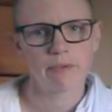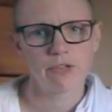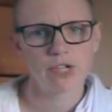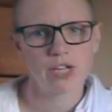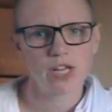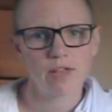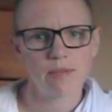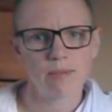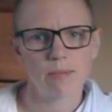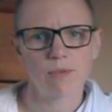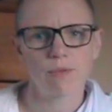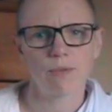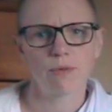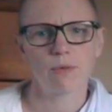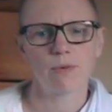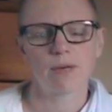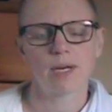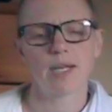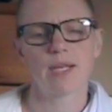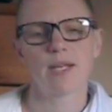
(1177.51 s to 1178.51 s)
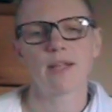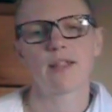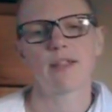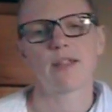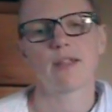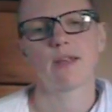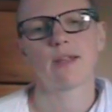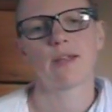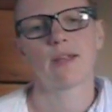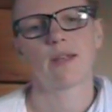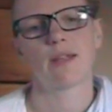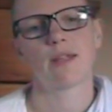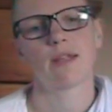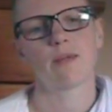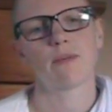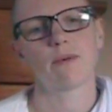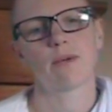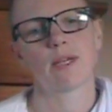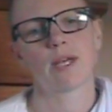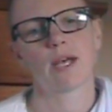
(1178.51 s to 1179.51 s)
just before Rains and
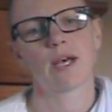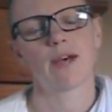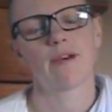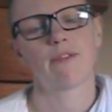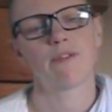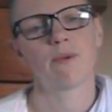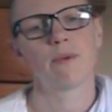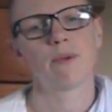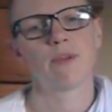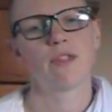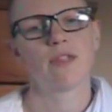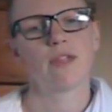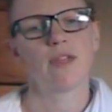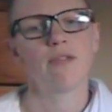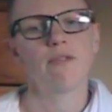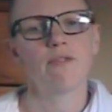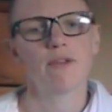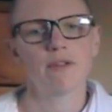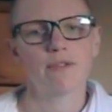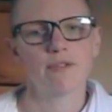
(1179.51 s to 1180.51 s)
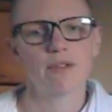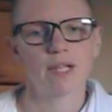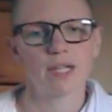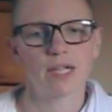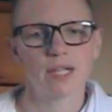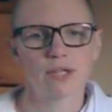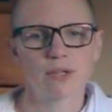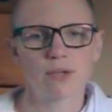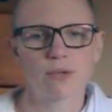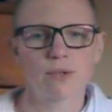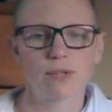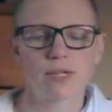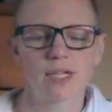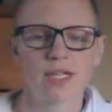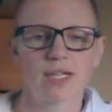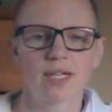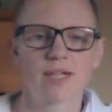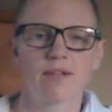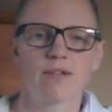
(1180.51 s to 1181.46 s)
another one afterwards if I feel like talking